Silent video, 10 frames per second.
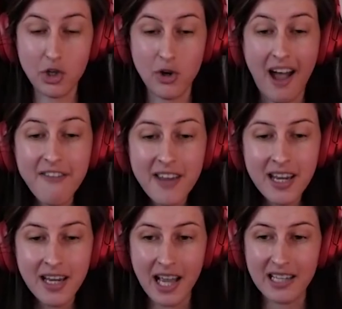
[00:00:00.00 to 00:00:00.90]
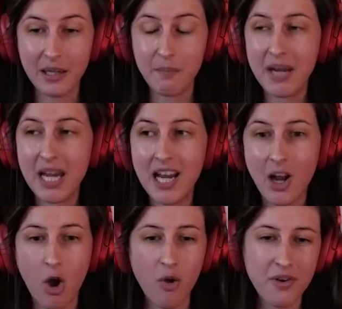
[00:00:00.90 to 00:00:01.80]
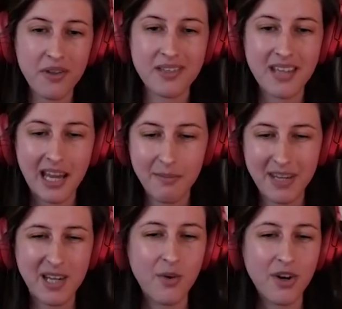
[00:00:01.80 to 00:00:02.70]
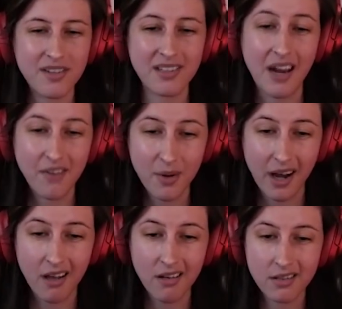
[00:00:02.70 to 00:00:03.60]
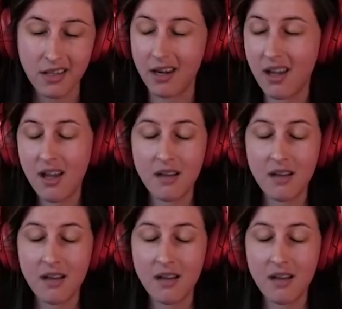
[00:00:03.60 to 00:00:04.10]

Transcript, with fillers: traffic and competing over the same keywords as everyone else, like